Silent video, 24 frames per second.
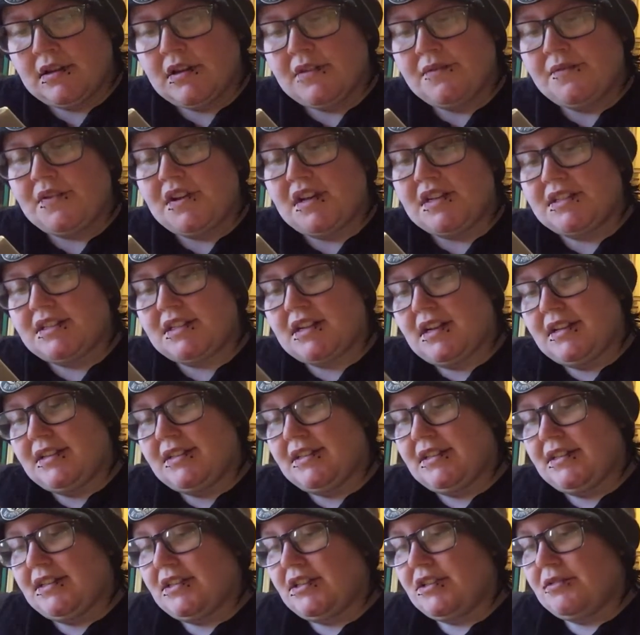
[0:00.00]
First Titan
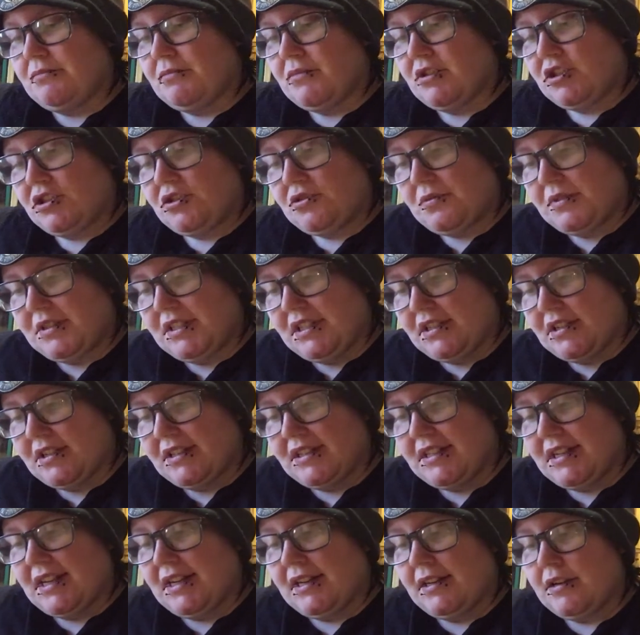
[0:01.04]
edition, March
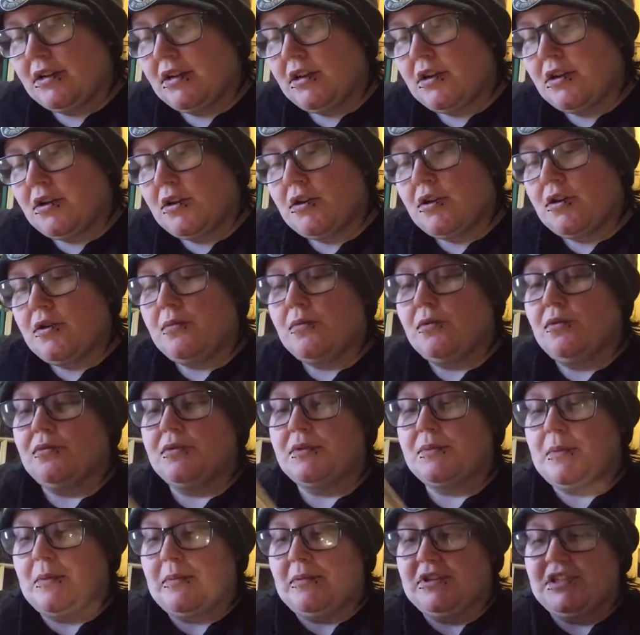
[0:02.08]
2019, but was
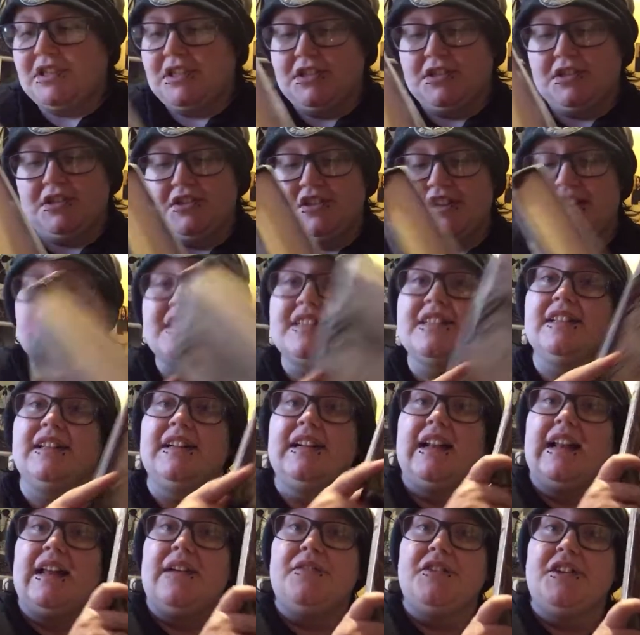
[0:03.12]
published in
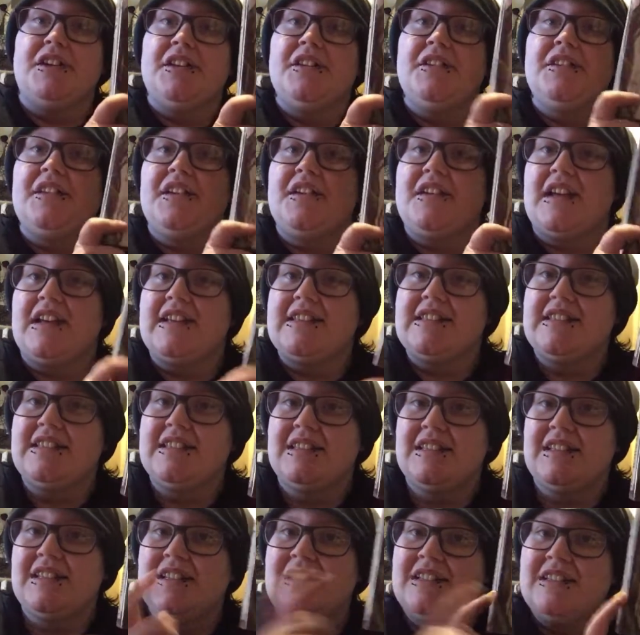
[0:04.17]
2011, so
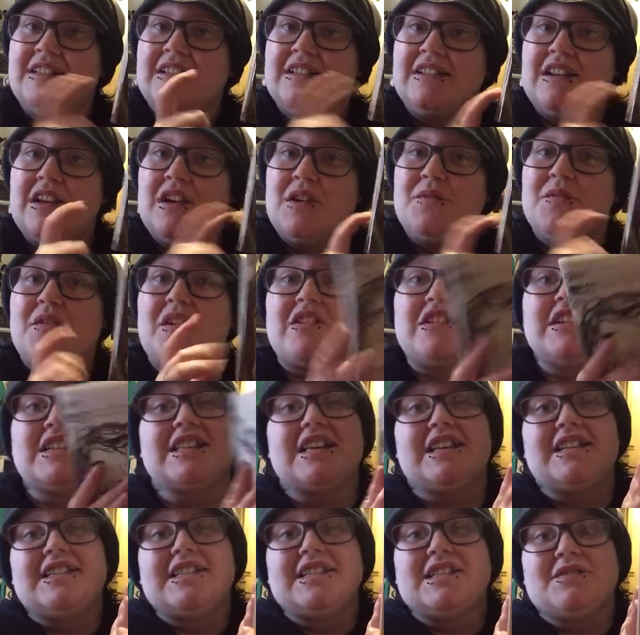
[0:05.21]
yes. Very
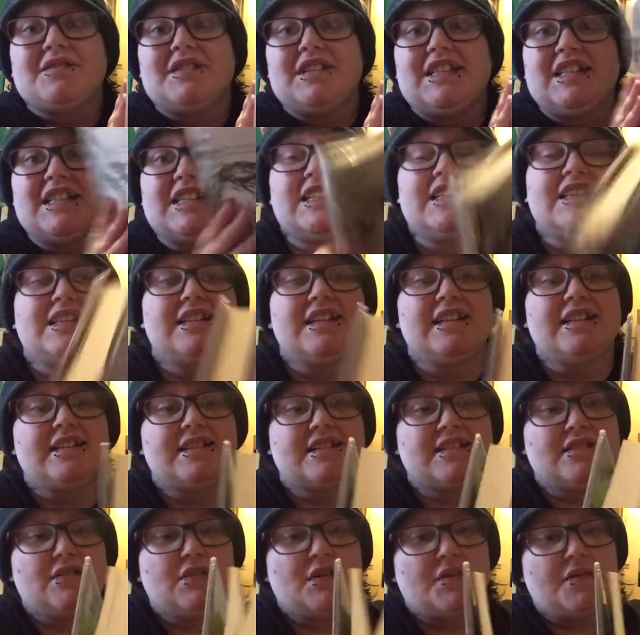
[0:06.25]
excited to read this, it
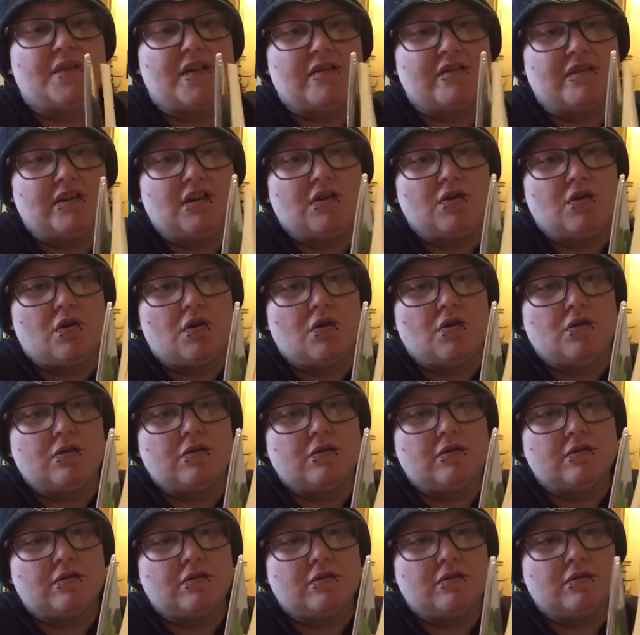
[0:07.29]
doesn't look very long.
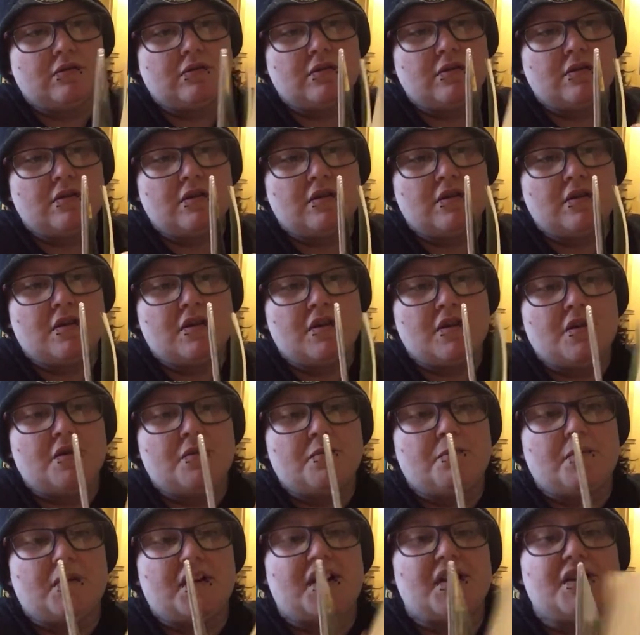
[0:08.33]

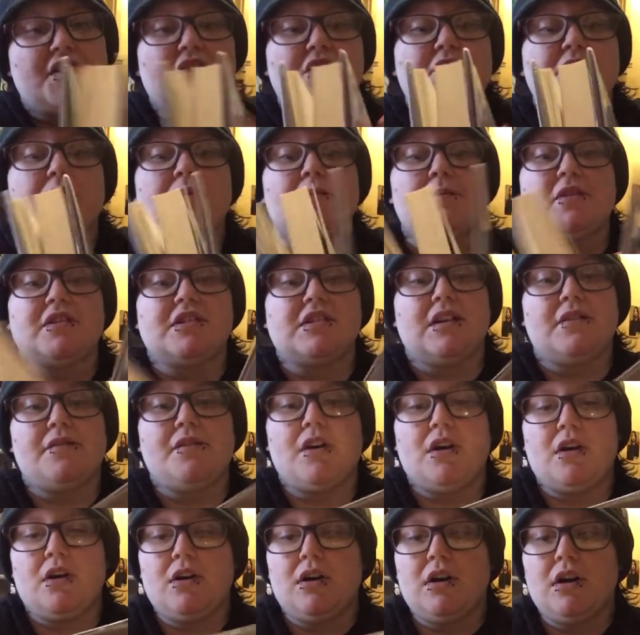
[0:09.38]
But I know I'm going to...
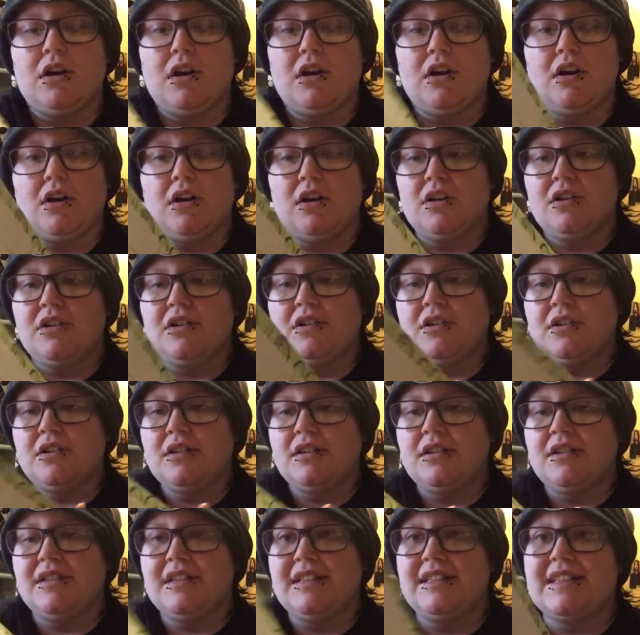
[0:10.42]
Oh,
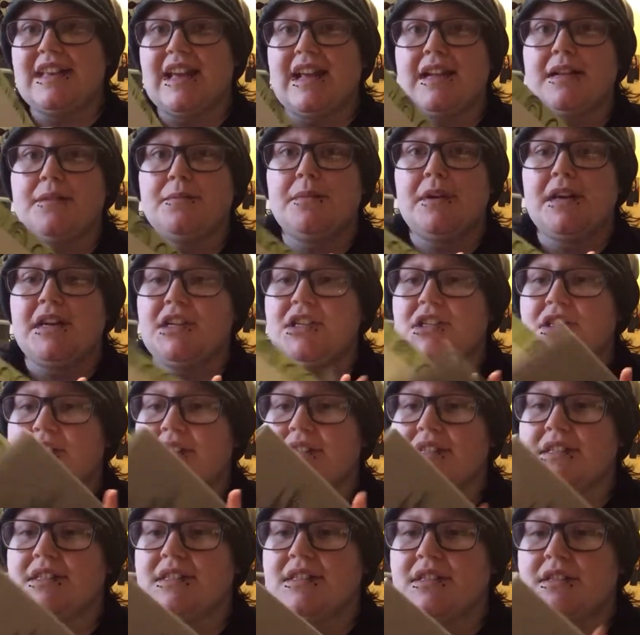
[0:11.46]
look at these end
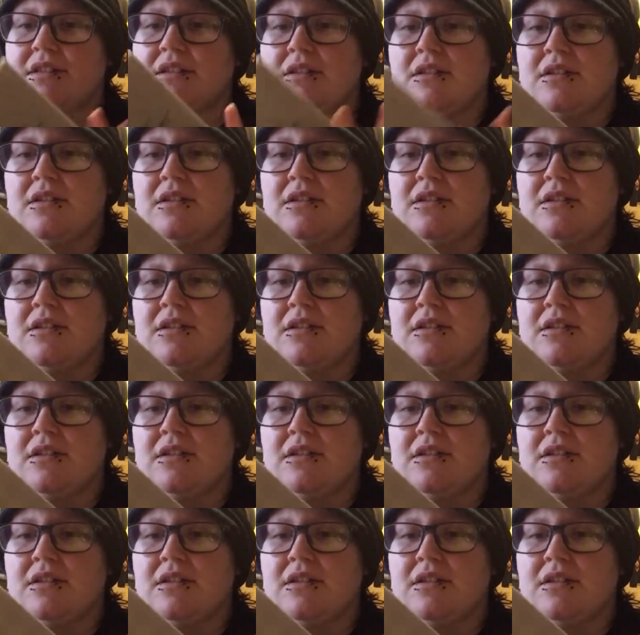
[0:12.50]
pages.